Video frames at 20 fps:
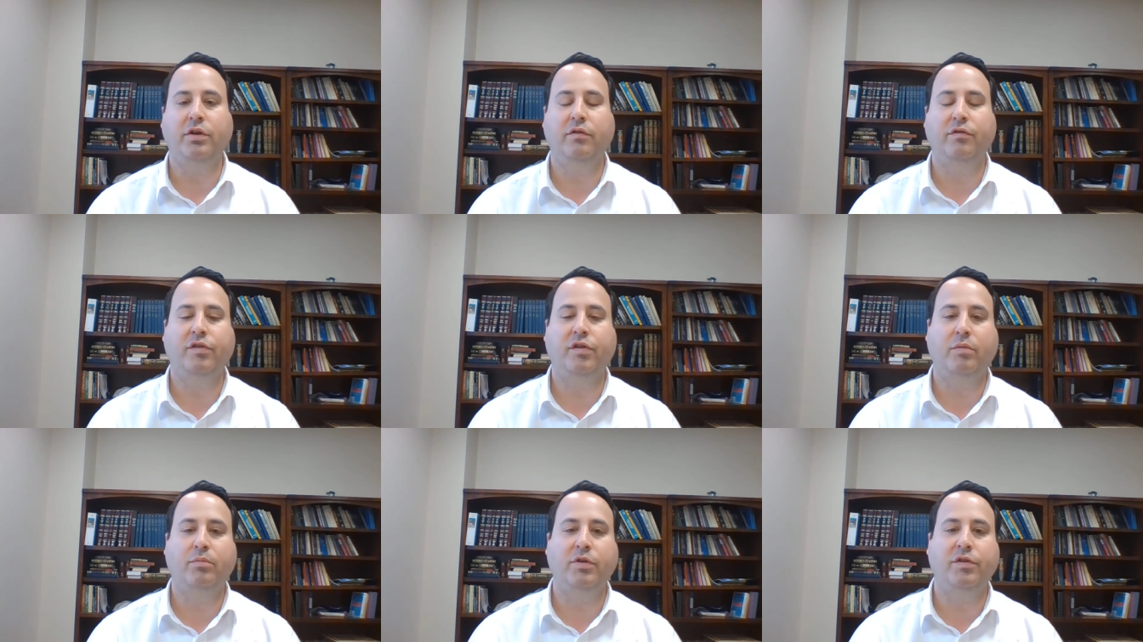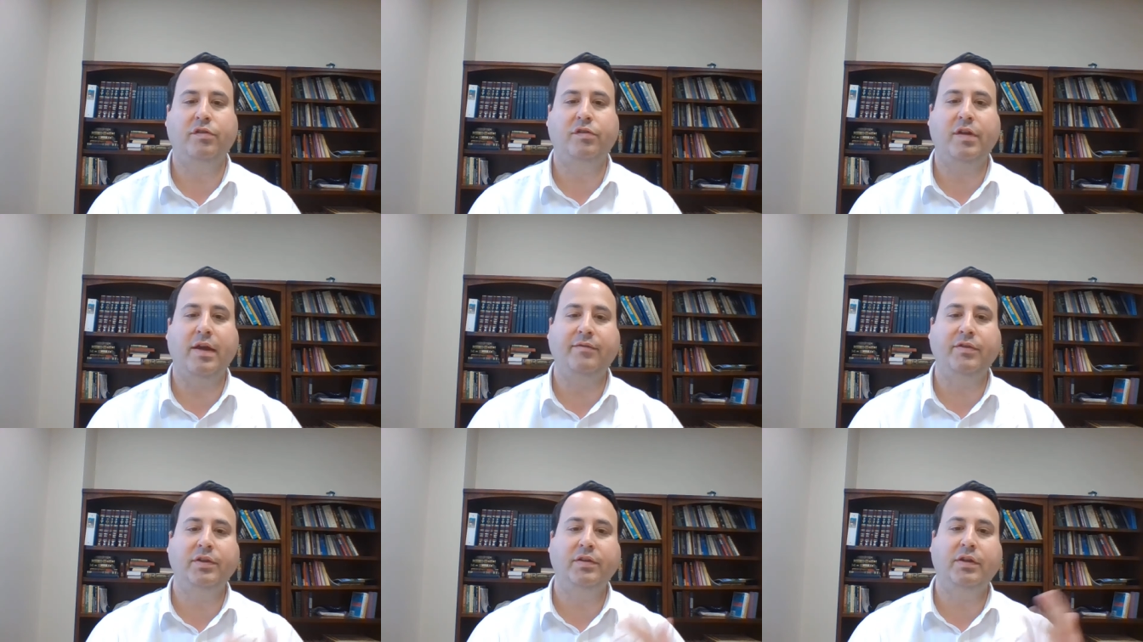If someone's
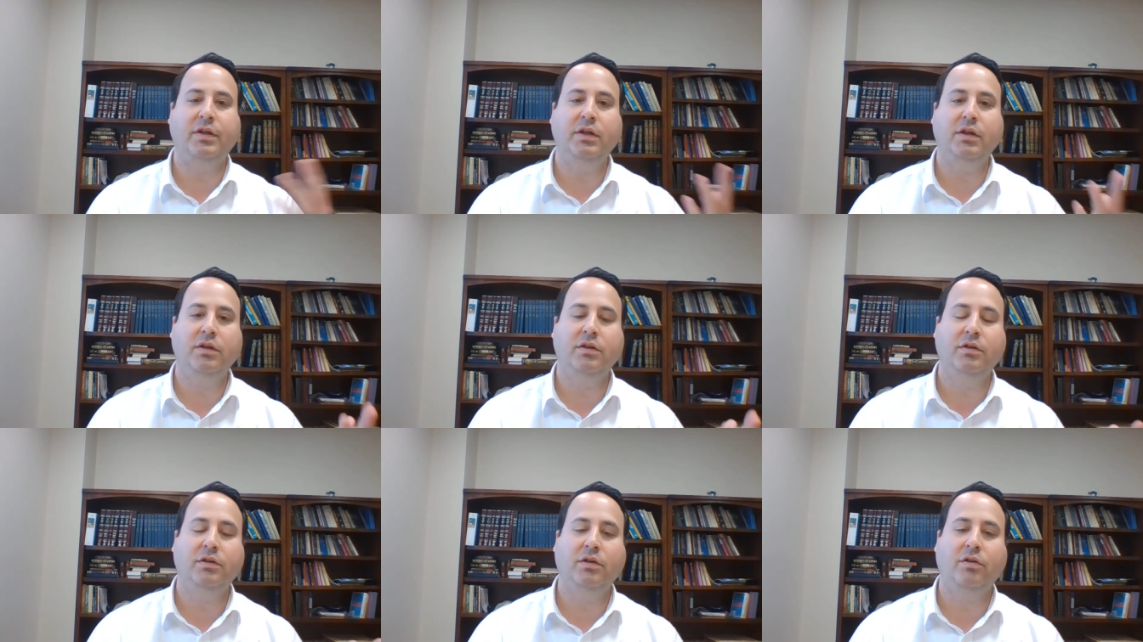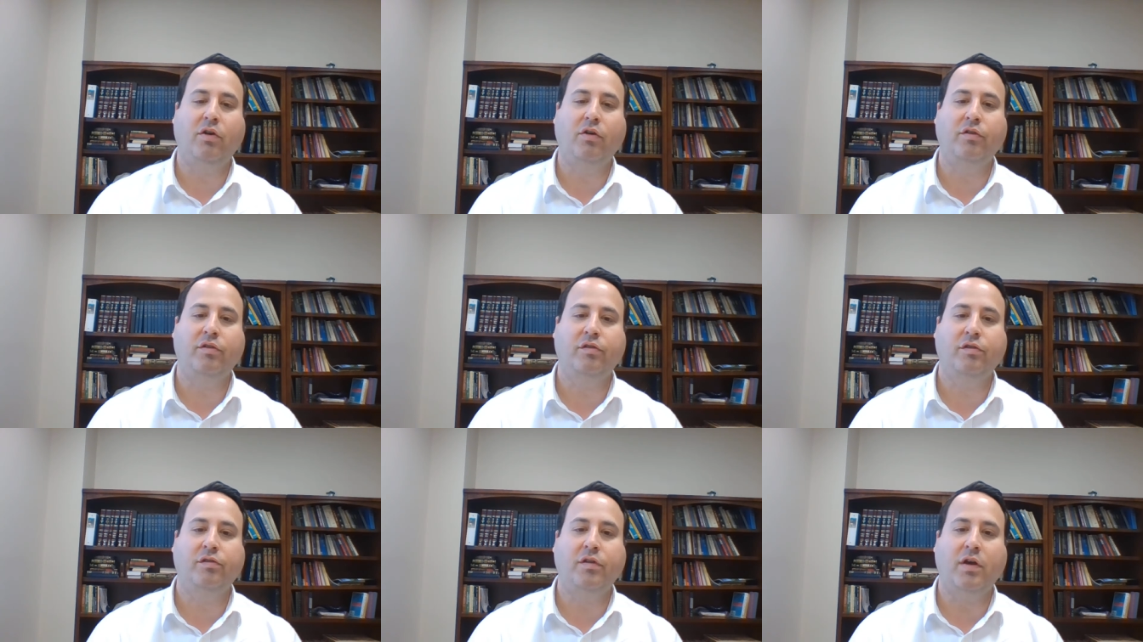17 in our
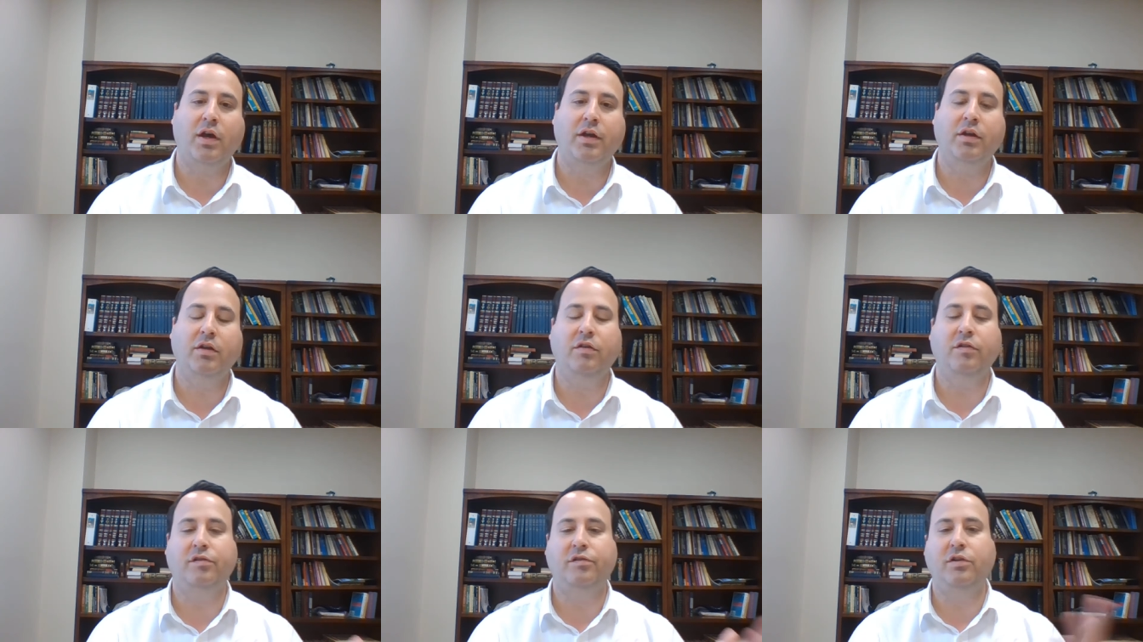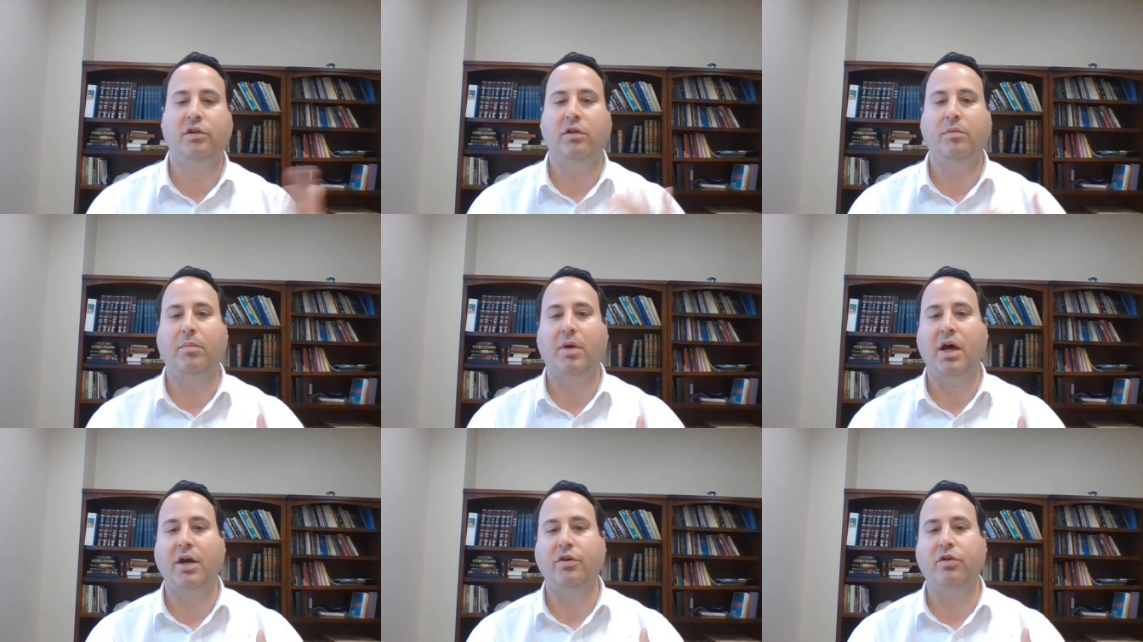society, he's still a
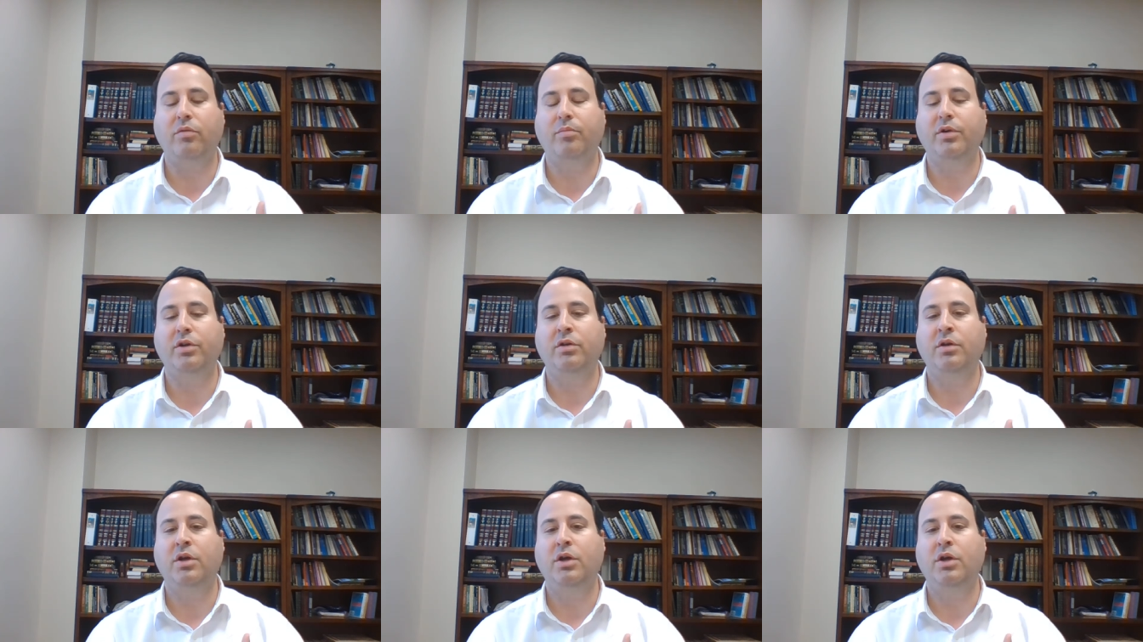minor, but